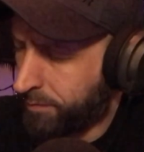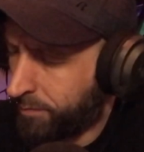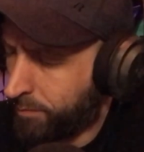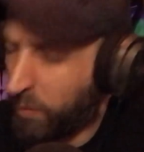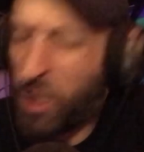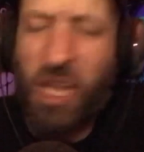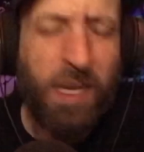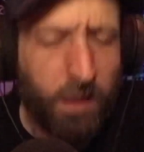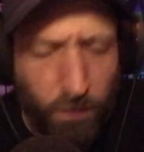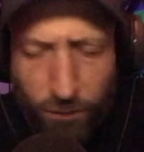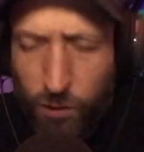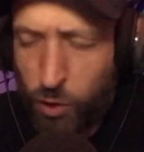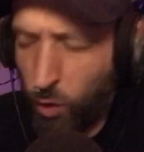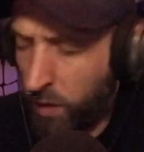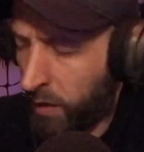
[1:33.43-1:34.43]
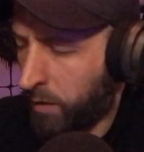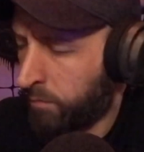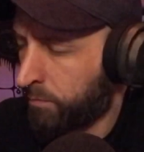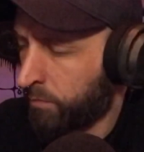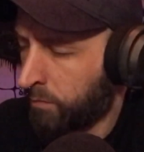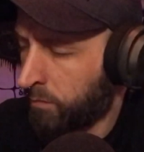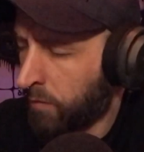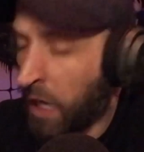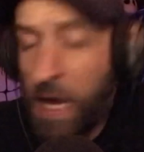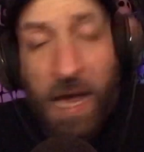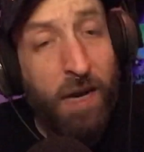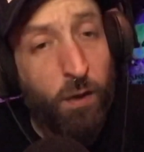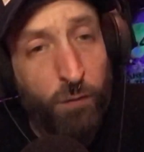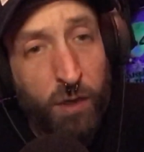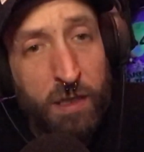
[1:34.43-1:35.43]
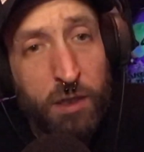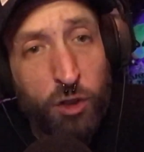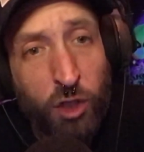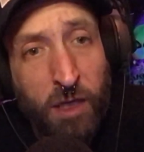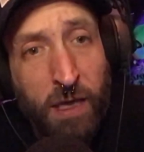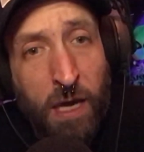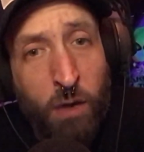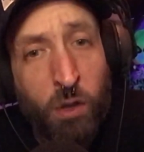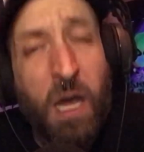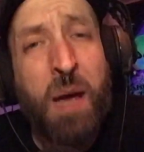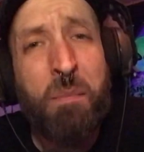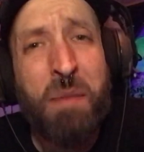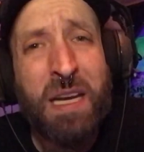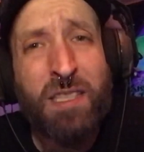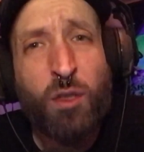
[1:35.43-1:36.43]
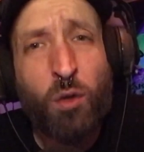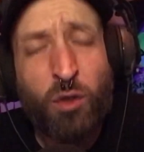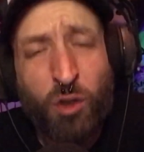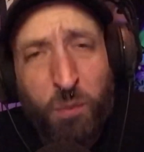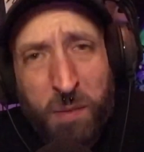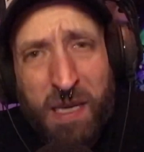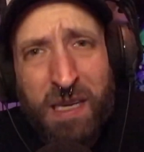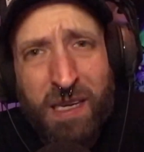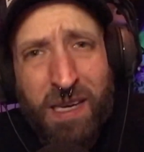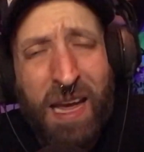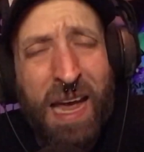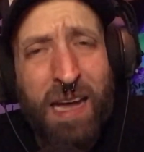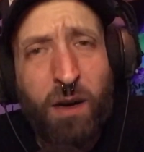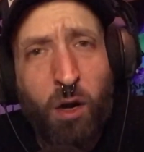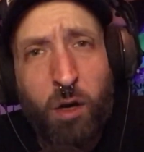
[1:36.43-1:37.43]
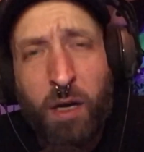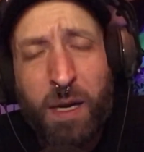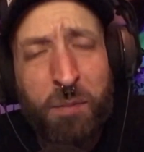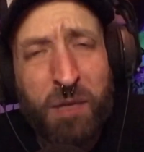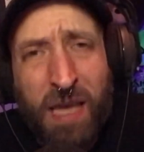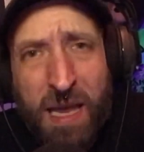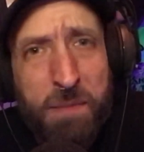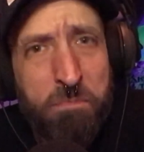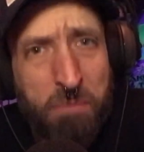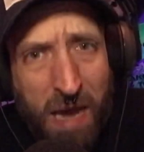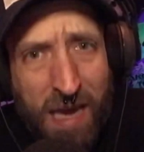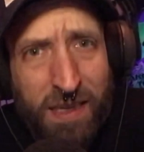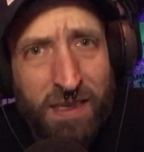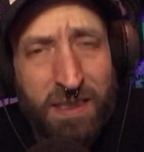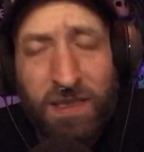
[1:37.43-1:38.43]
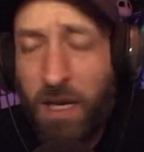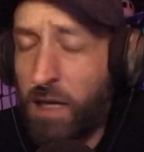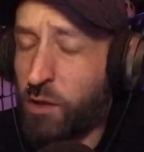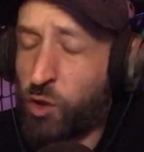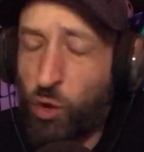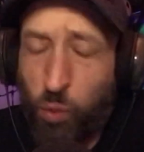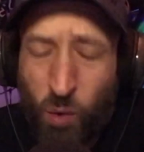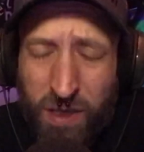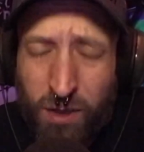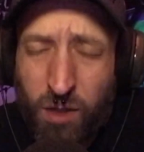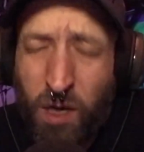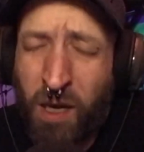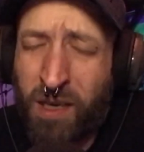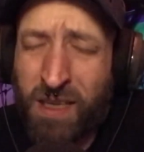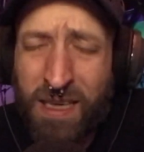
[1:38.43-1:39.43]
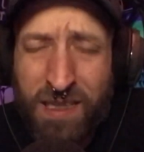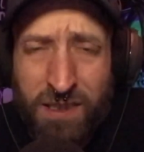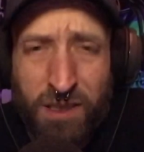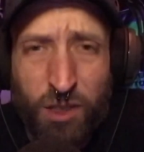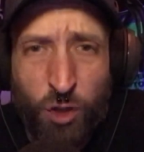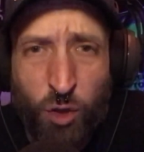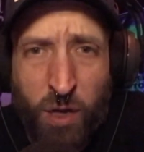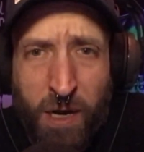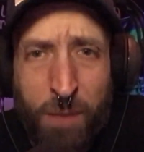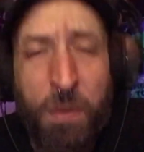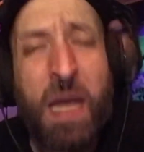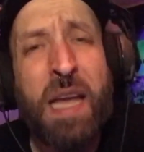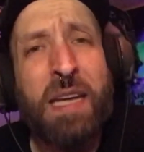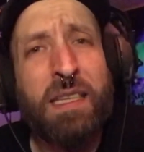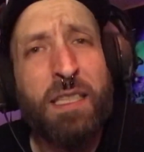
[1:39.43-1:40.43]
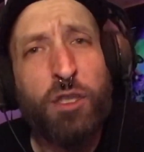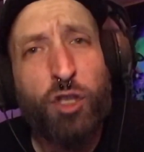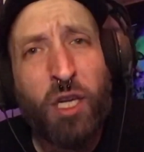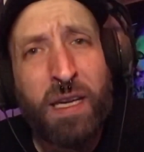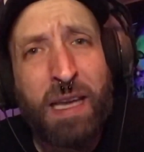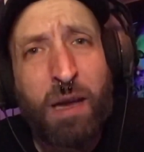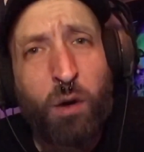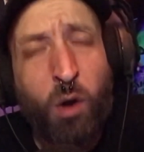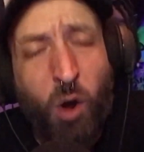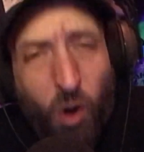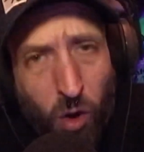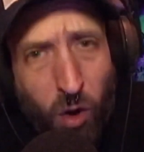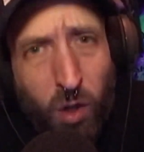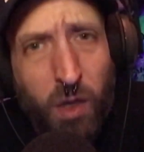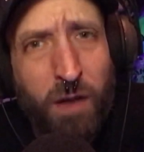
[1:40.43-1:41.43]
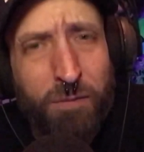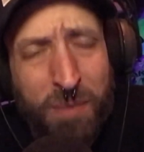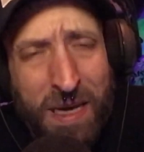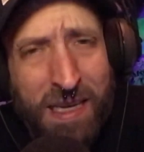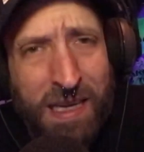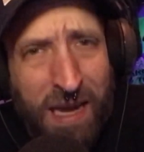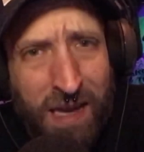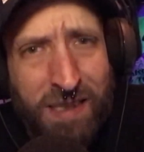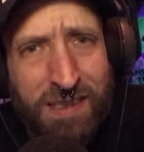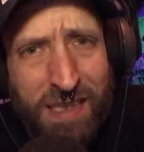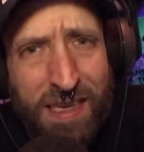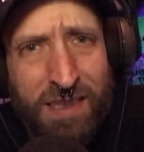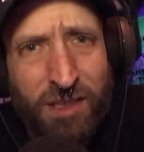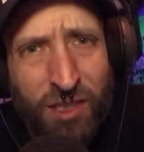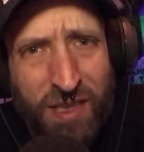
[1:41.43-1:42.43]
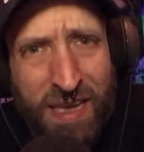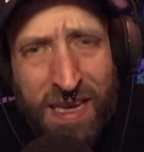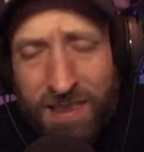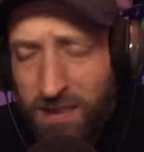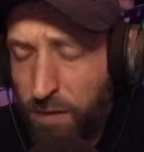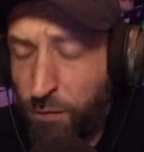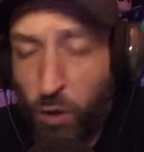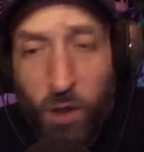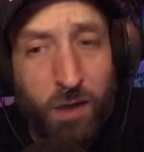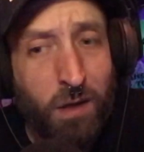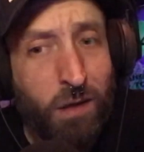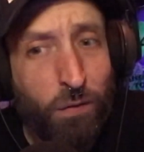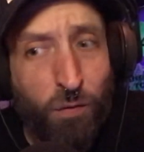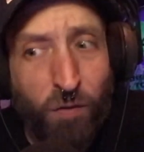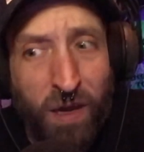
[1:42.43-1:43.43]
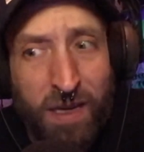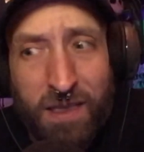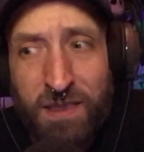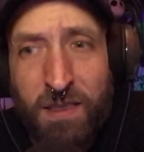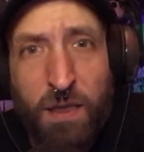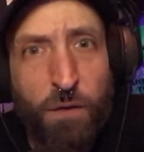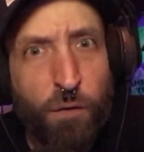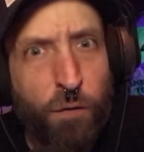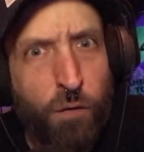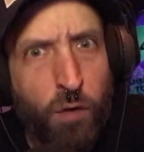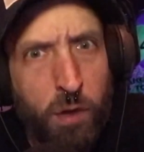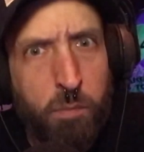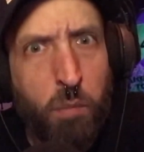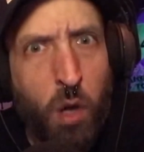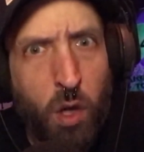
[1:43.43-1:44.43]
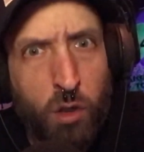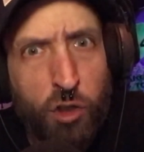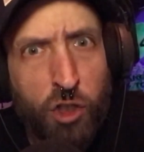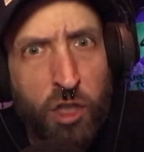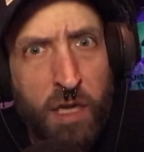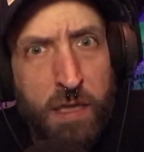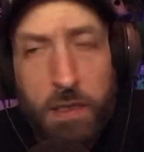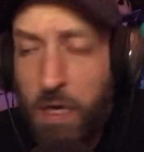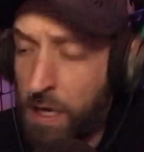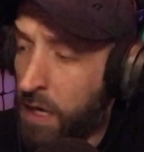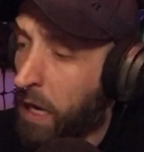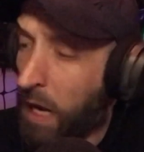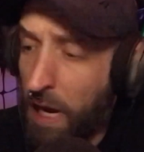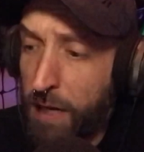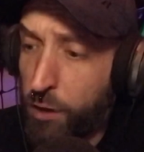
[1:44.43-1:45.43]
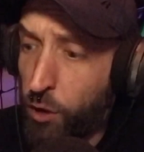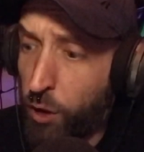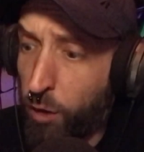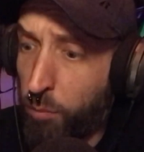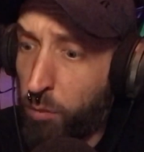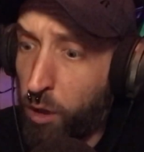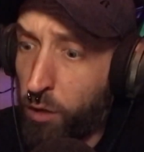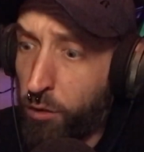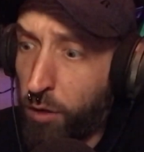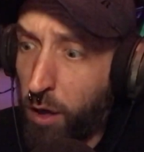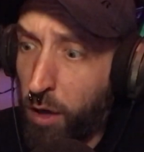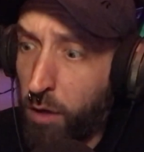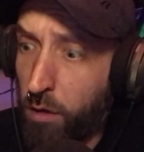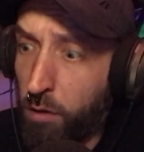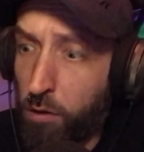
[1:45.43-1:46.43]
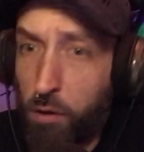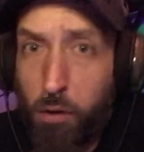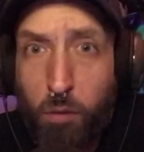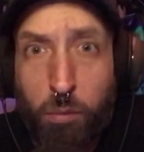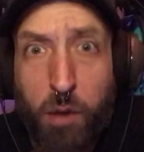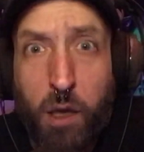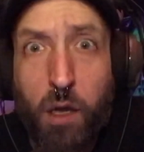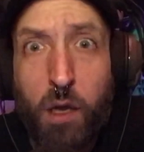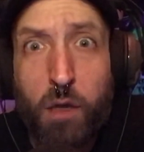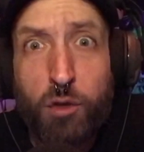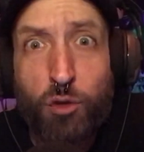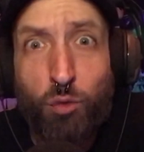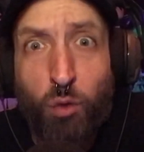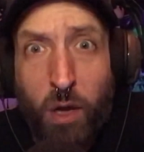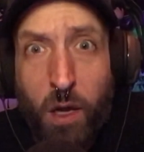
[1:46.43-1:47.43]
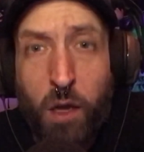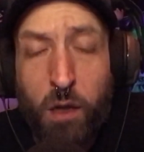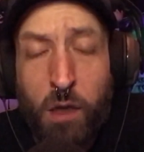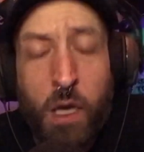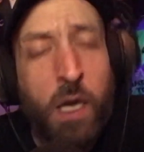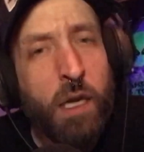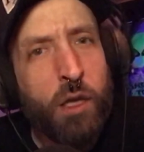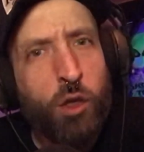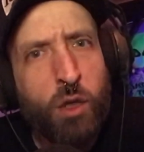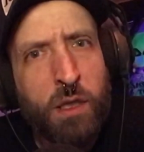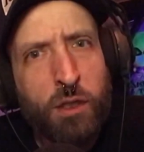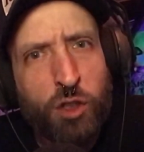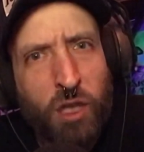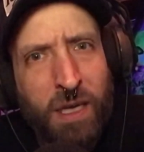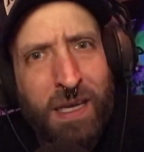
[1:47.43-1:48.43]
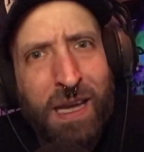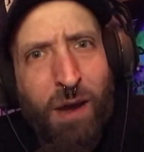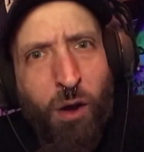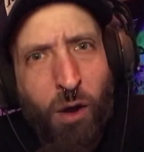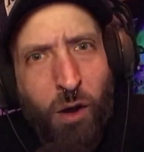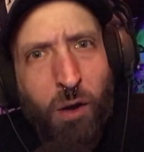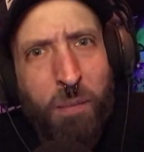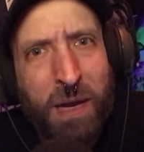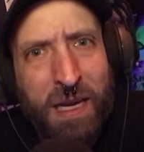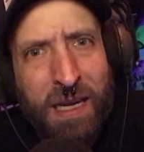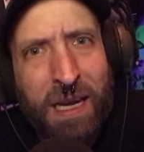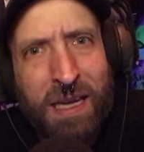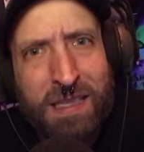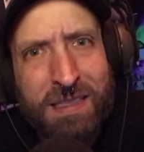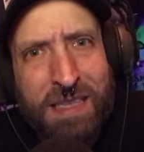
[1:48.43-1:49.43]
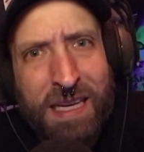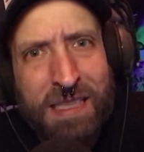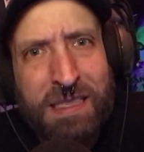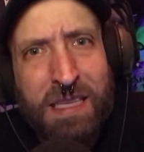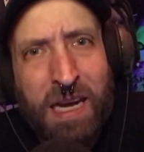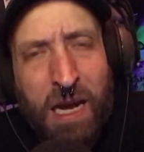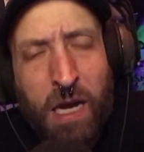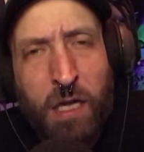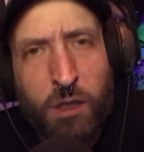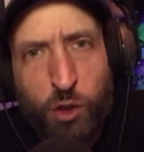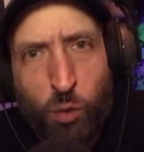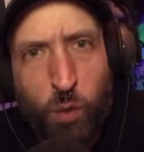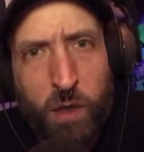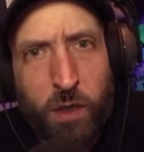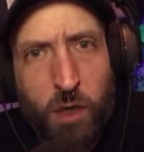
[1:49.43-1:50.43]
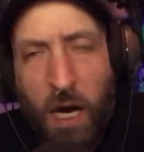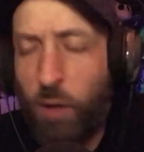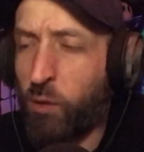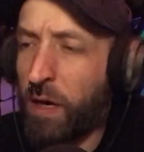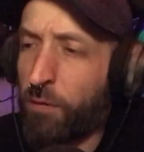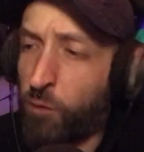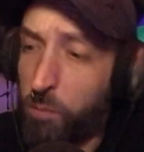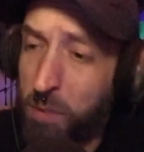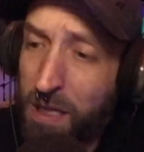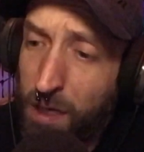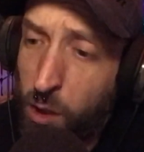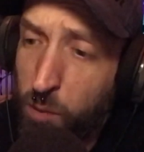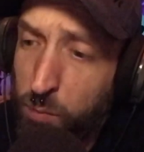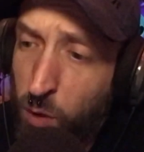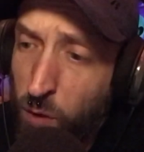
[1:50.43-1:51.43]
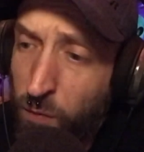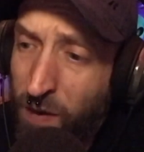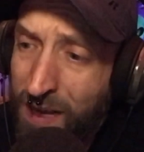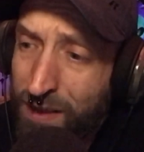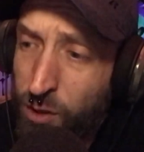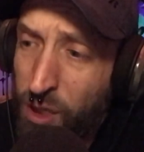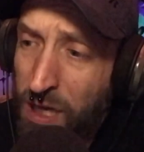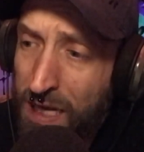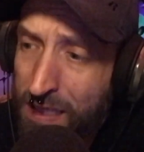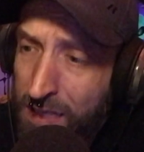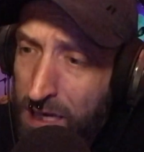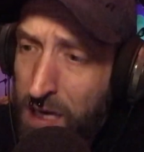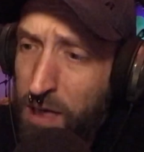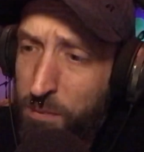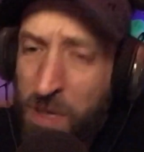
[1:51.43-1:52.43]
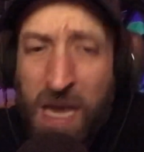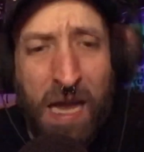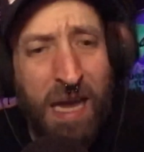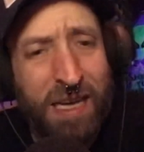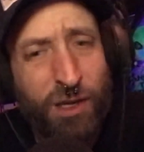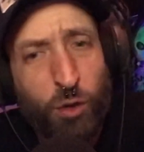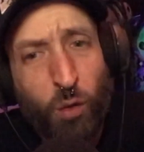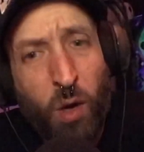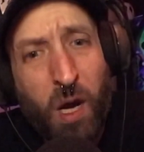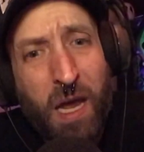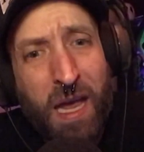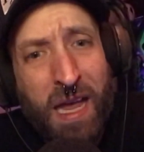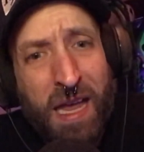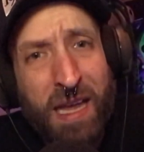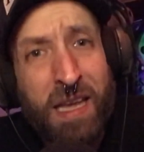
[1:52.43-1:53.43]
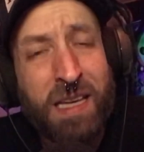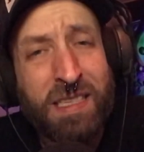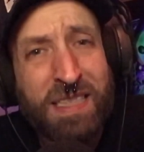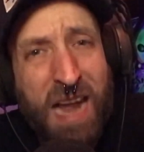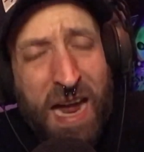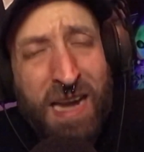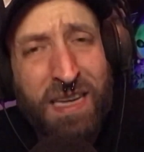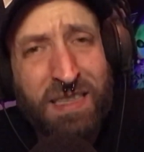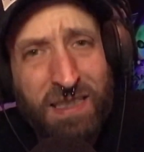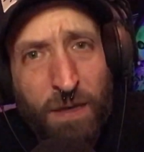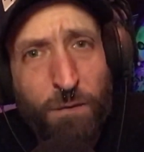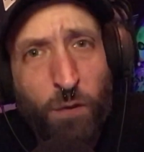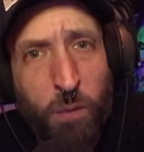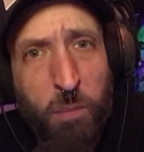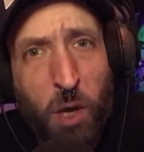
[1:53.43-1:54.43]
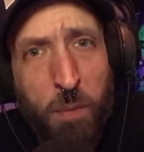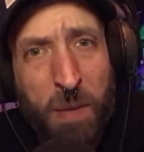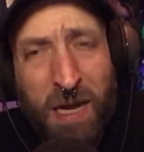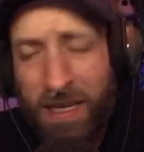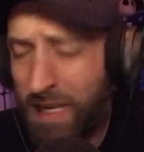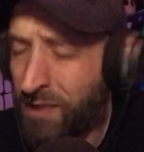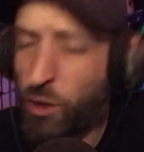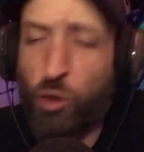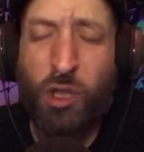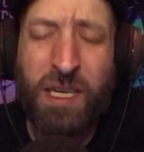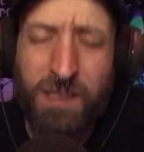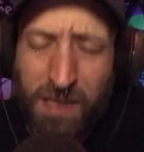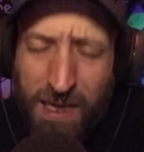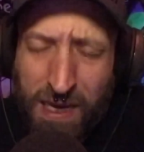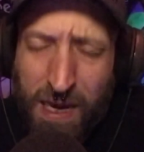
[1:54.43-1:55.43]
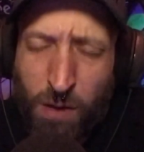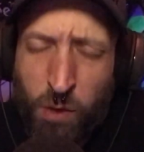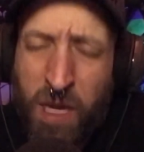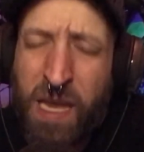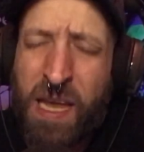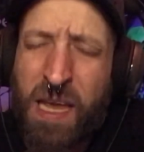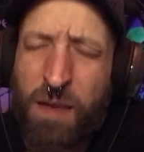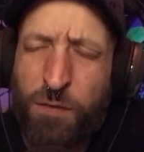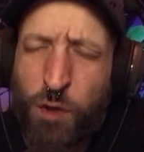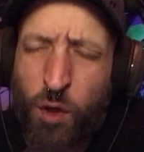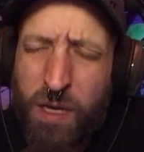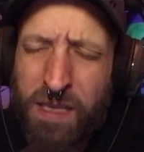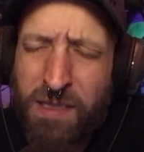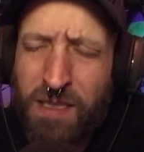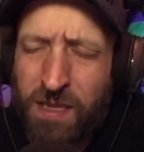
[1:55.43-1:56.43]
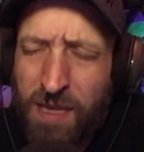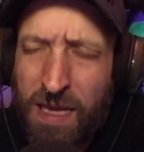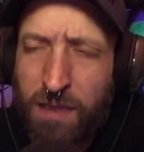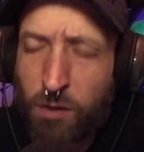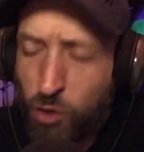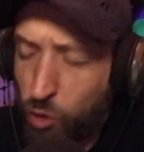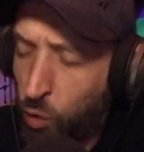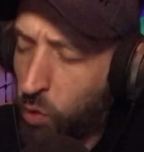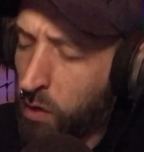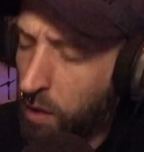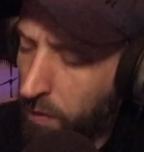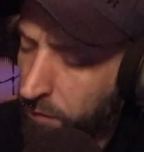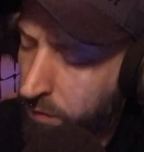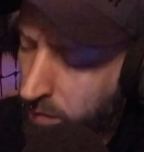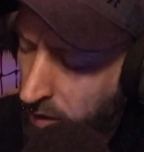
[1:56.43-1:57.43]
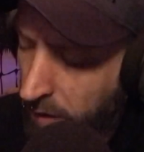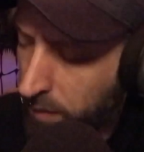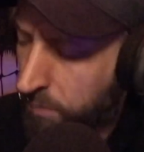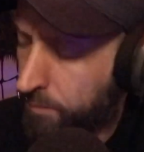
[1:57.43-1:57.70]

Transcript: But thank you for joining. And don't forget to check out my social media at RMK Madness on Twitter, on Instagram, to check out all of my content. Yes, if you're into the fantasy football shit, I dabble in that a little bit as well. You can check out all my content on Twitter. I write for playerprofiler.com. I do a dynasty football podcast. So check that out if you're into that sort of thing.